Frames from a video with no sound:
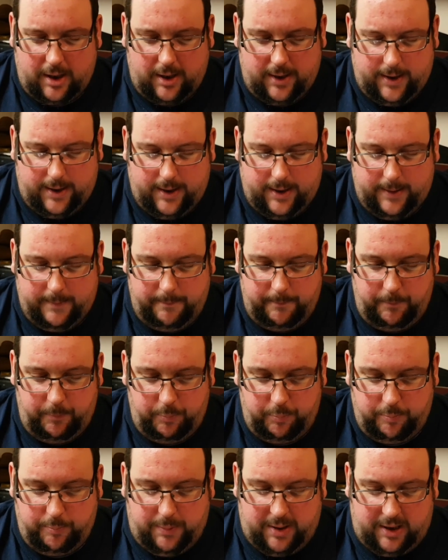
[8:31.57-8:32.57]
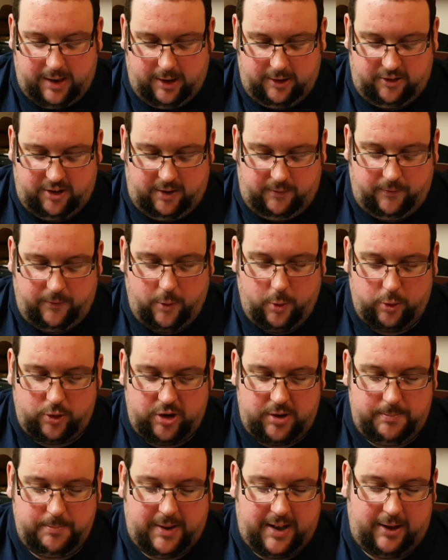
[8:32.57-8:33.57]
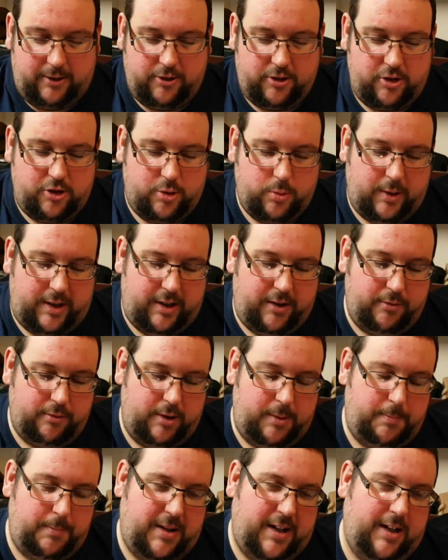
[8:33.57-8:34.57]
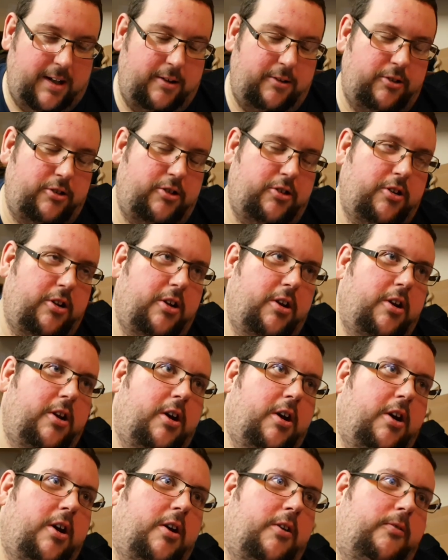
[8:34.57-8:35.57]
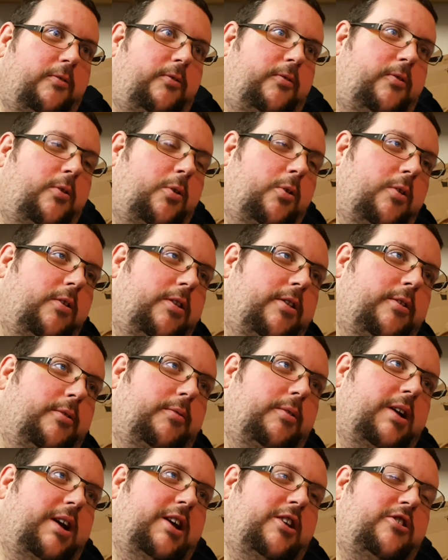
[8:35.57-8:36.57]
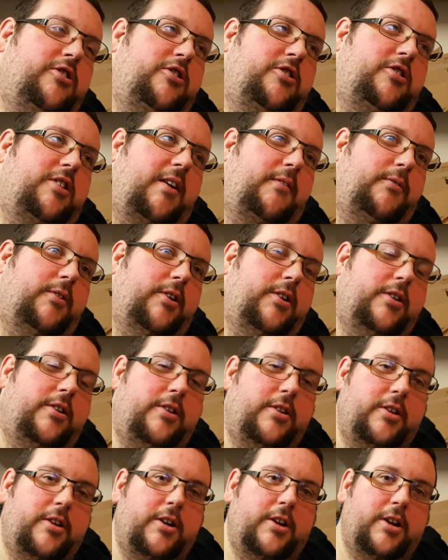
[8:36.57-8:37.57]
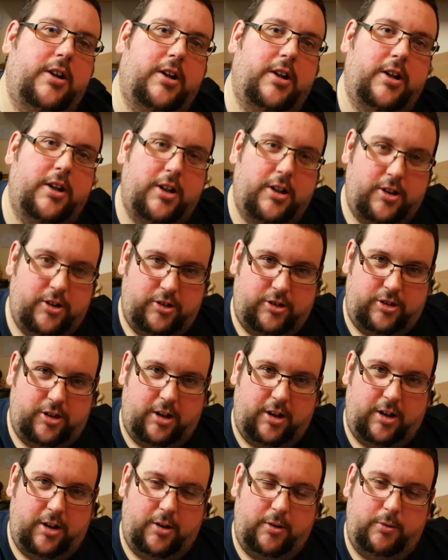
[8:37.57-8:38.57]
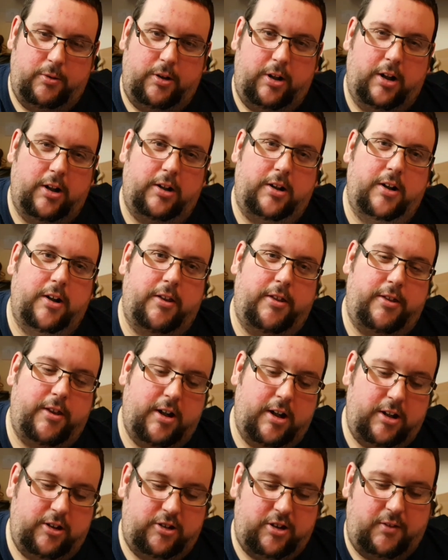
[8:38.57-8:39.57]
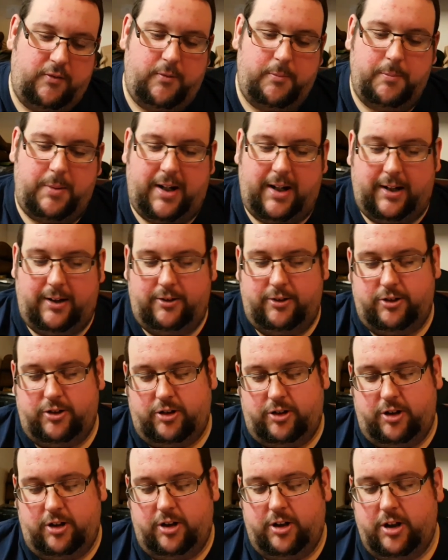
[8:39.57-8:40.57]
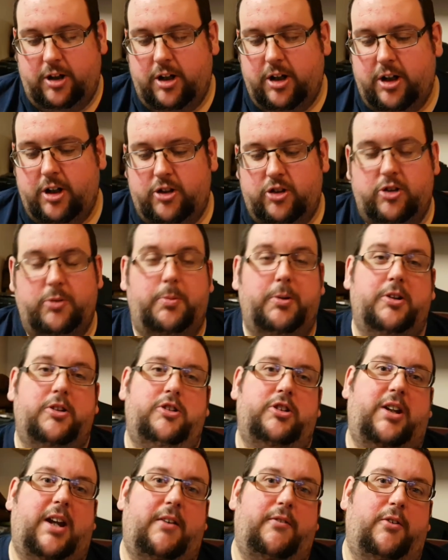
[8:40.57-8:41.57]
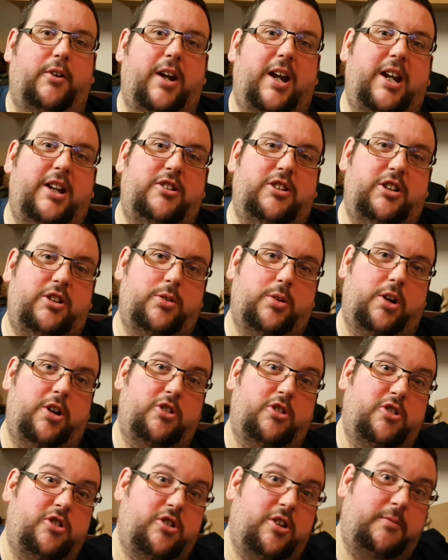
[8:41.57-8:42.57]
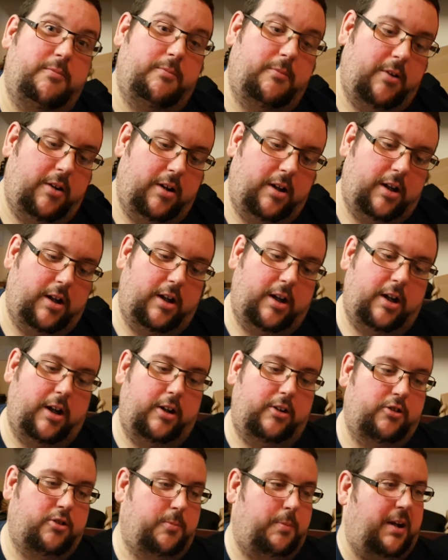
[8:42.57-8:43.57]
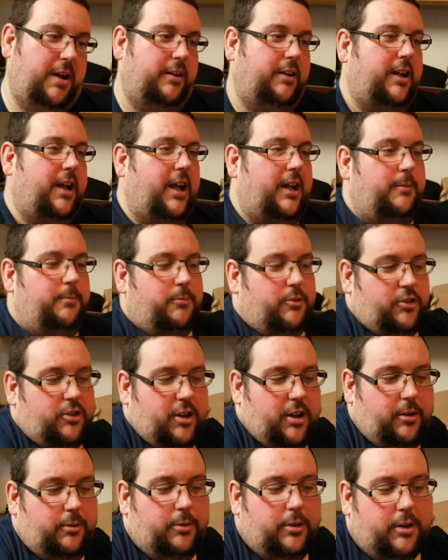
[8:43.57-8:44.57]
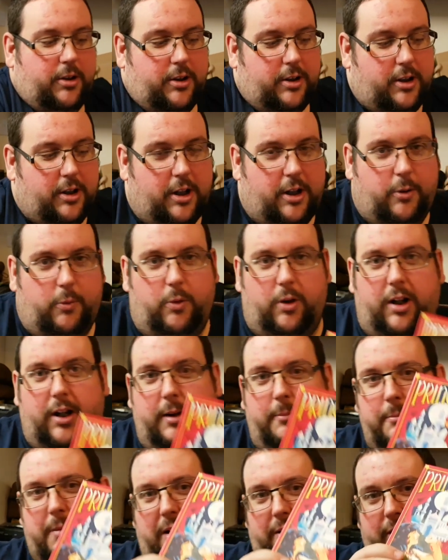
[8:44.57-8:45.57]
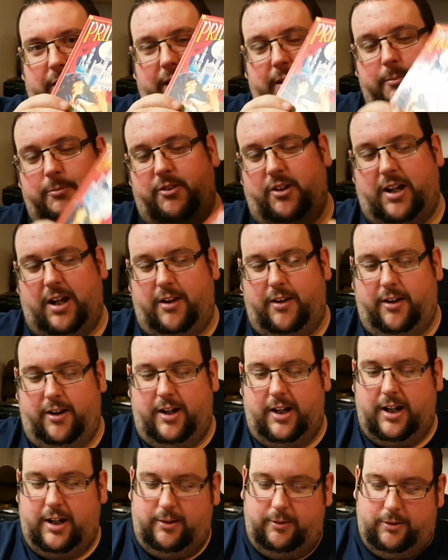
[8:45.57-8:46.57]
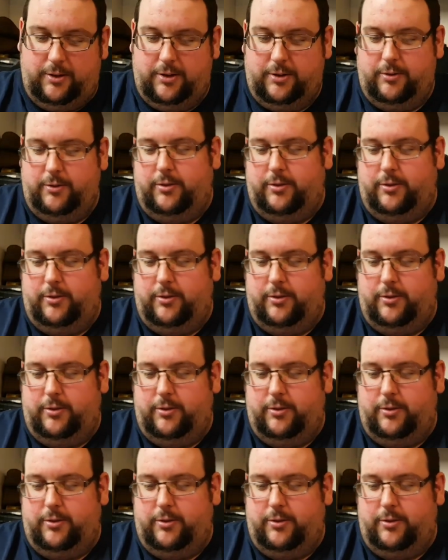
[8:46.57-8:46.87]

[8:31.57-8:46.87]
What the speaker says: but like I say, £14 and £23. 4 and 3 is 7, so you're looking at £37 to put together an 80 to £100 game. So we'll marry them together now.